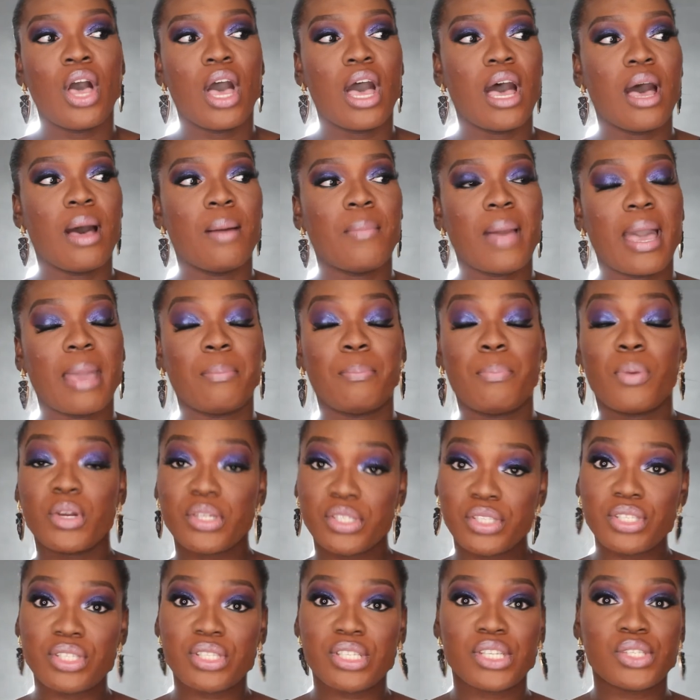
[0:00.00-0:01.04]
I
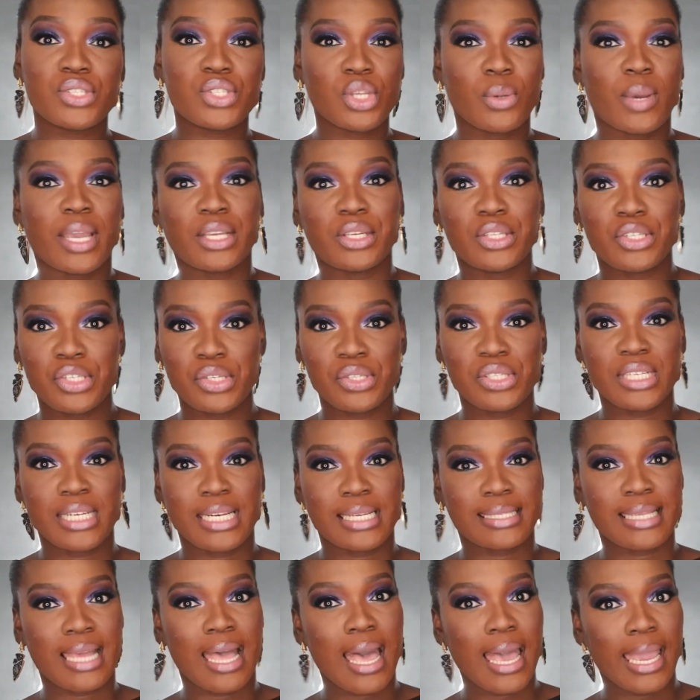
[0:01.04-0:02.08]
purchased it so I could use it
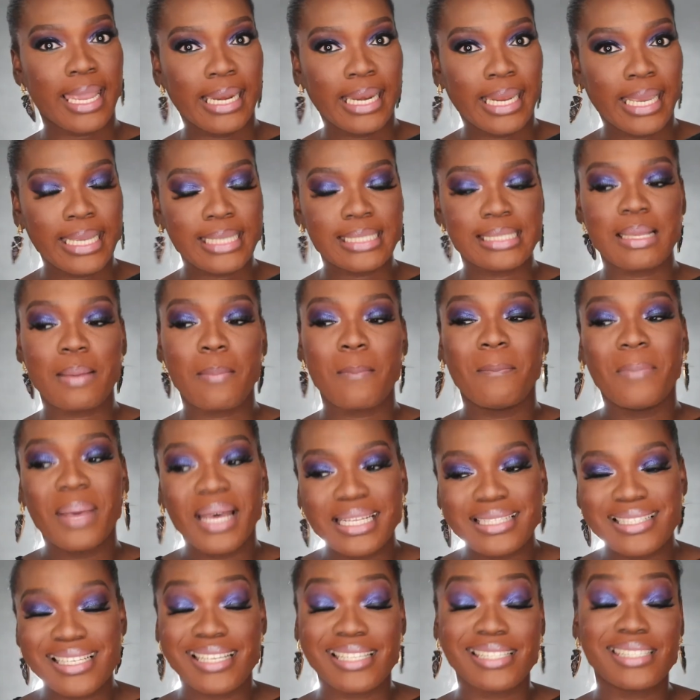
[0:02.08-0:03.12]
as a highlight,
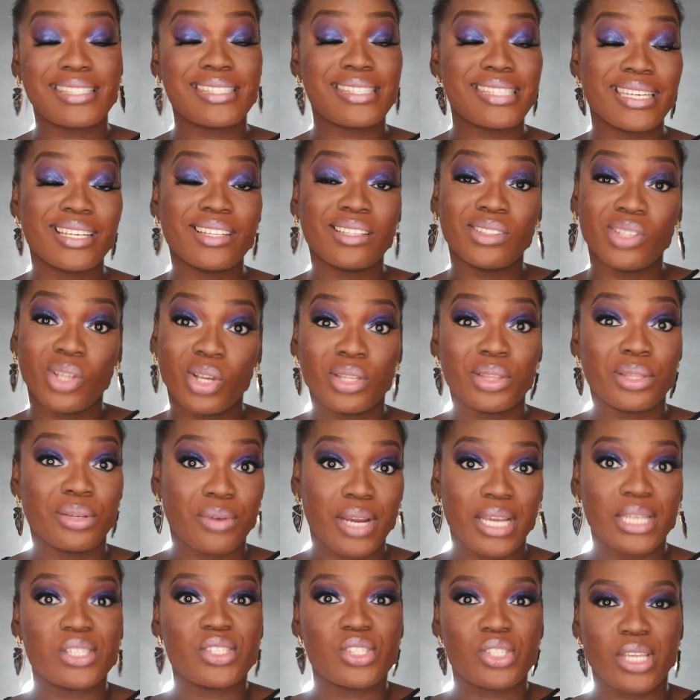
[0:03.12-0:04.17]
but it's still not the
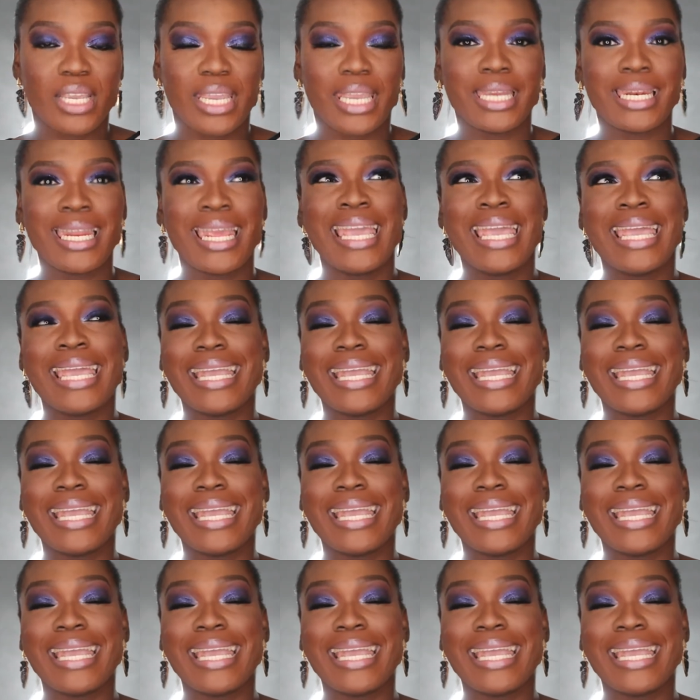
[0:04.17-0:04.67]
right shade.